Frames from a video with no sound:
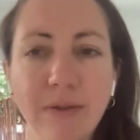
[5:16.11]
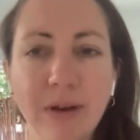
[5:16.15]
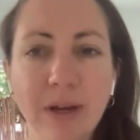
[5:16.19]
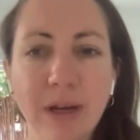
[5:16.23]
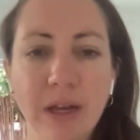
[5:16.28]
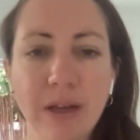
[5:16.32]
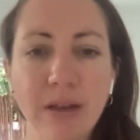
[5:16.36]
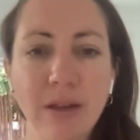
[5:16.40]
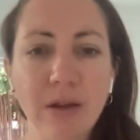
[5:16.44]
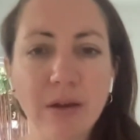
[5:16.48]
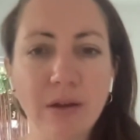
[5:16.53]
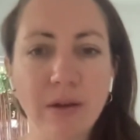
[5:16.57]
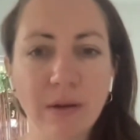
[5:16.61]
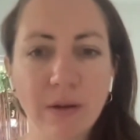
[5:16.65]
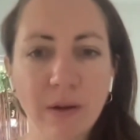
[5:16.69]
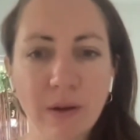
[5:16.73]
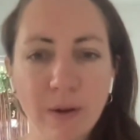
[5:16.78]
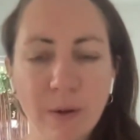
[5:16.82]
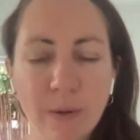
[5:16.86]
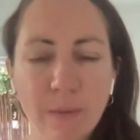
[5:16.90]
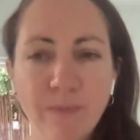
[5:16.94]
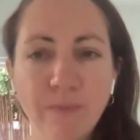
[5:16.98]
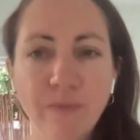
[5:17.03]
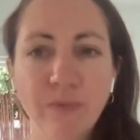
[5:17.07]
I need the
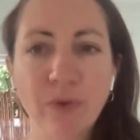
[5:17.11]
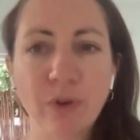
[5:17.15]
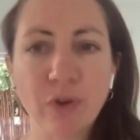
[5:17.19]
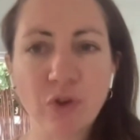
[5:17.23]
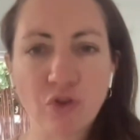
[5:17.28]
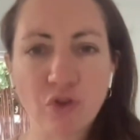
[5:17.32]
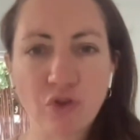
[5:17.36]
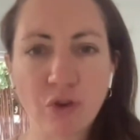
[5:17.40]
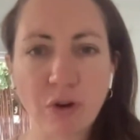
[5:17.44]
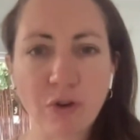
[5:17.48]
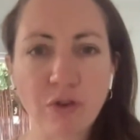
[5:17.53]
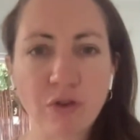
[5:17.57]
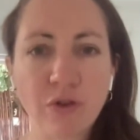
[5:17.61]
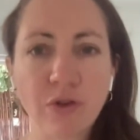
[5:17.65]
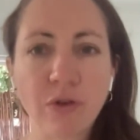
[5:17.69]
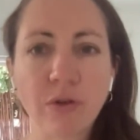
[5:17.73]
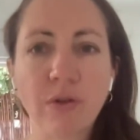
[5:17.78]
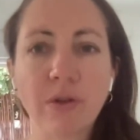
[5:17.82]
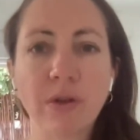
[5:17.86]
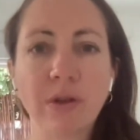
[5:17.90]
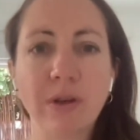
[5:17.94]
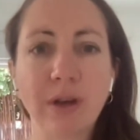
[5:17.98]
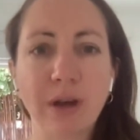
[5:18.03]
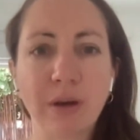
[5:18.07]
structure,
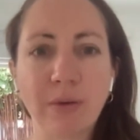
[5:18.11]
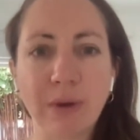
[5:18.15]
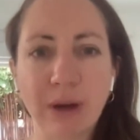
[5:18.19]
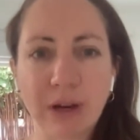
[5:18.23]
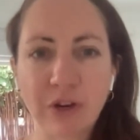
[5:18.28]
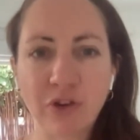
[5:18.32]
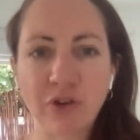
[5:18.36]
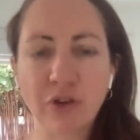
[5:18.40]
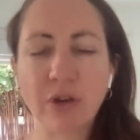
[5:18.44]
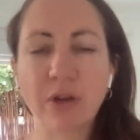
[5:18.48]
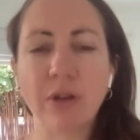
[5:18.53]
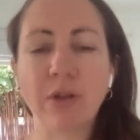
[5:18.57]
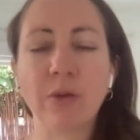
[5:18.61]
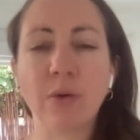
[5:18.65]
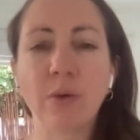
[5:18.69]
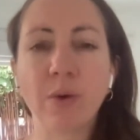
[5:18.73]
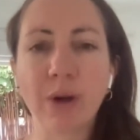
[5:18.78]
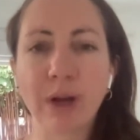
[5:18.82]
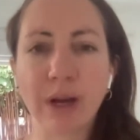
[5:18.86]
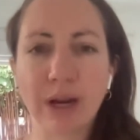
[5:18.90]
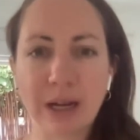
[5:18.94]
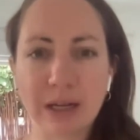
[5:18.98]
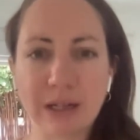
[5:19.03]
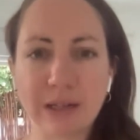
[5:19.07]
the direction, the
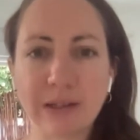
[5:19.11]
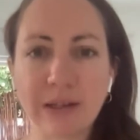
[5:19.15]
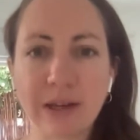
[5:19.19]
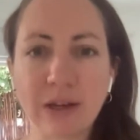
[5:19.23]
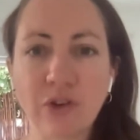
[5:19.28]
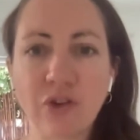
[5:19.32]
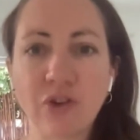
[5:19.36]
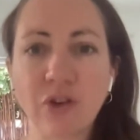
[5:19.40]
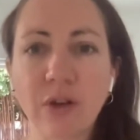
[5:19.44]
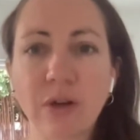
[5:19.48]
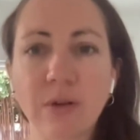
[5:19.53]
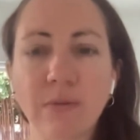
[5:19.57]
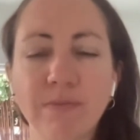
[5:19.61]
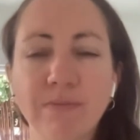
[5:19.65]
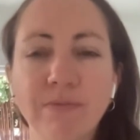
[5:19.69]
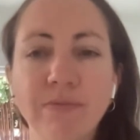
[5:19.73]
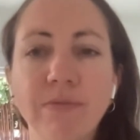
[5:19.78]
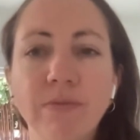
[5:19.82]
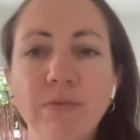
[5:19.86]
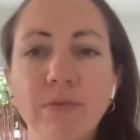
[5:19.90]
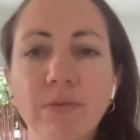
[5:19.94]
organization,